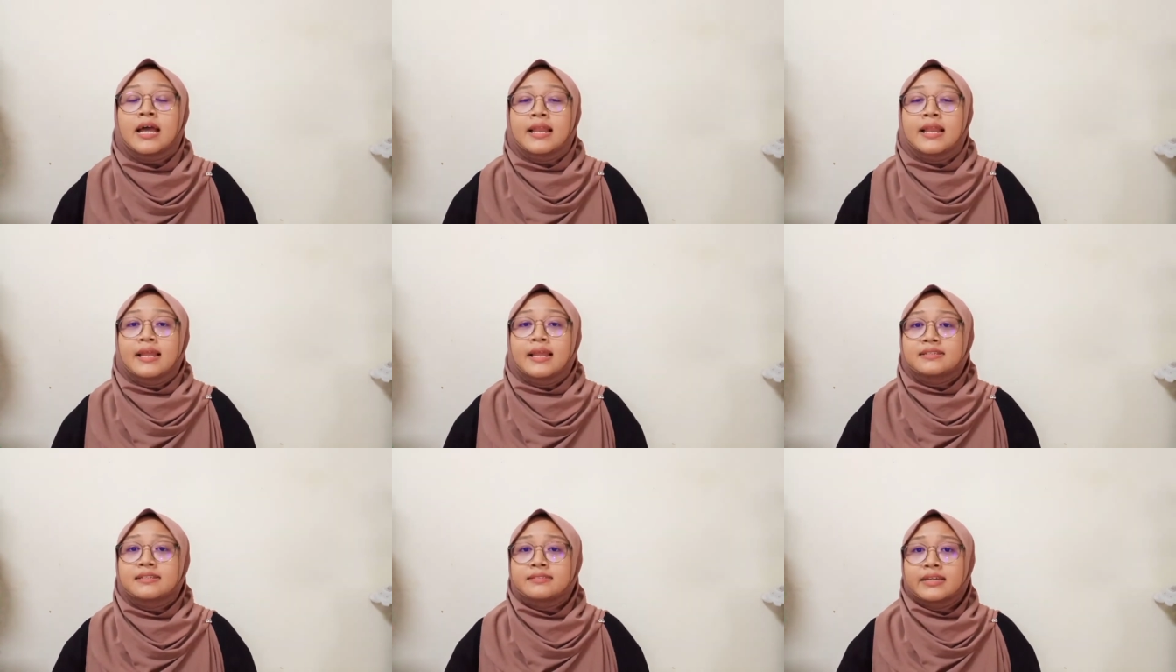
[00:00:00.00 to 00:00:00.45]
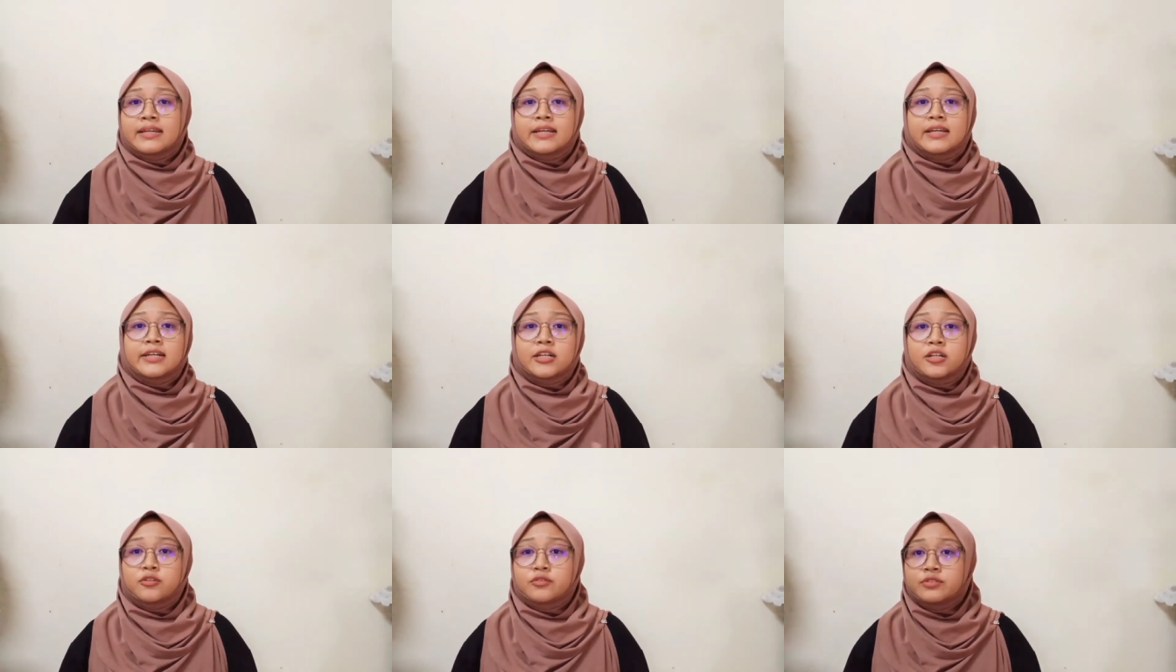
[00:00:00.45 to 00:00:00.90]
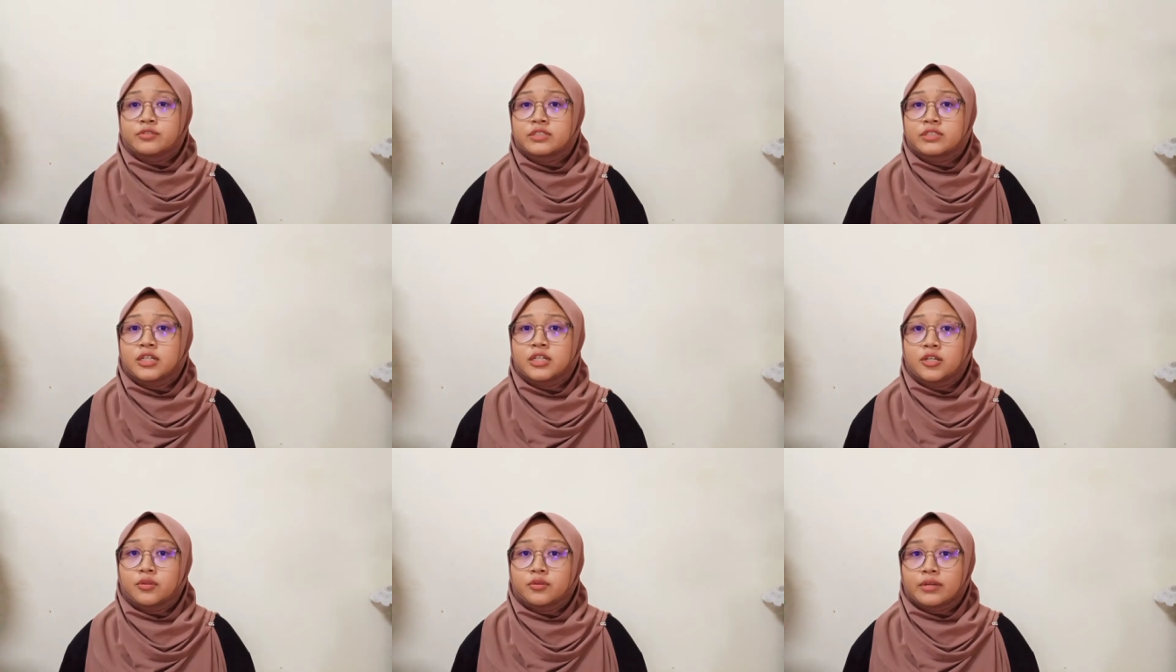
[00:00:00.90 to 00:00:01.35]
Let's take a
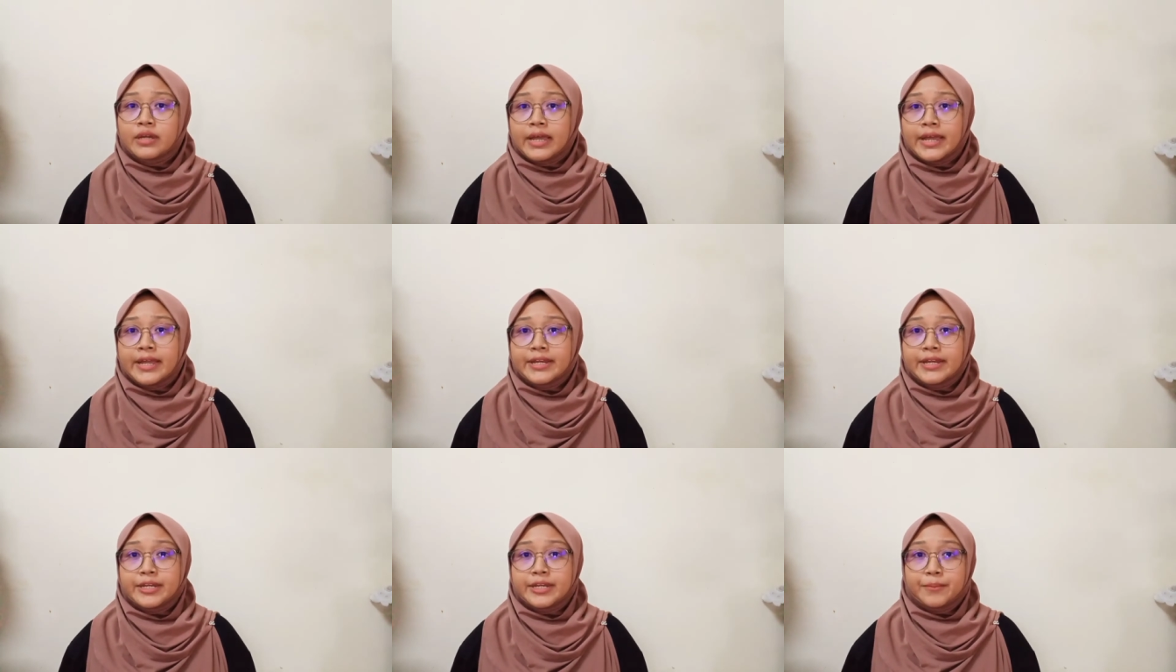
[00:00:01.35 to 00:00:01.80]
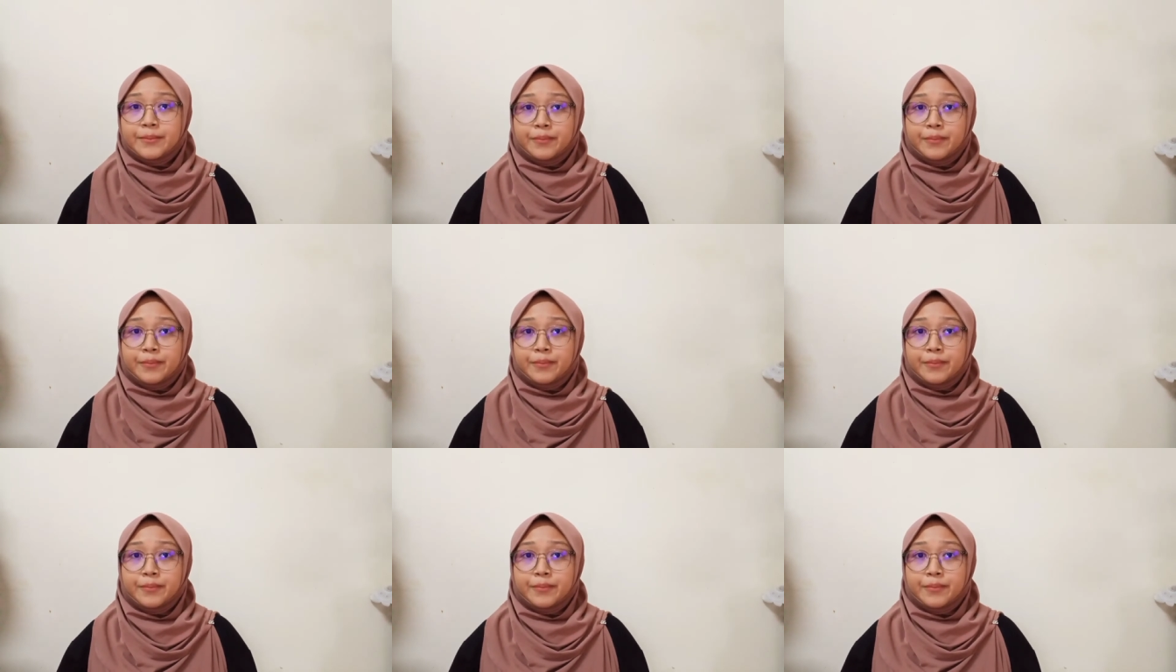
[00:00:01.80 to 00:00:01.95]
closer look at the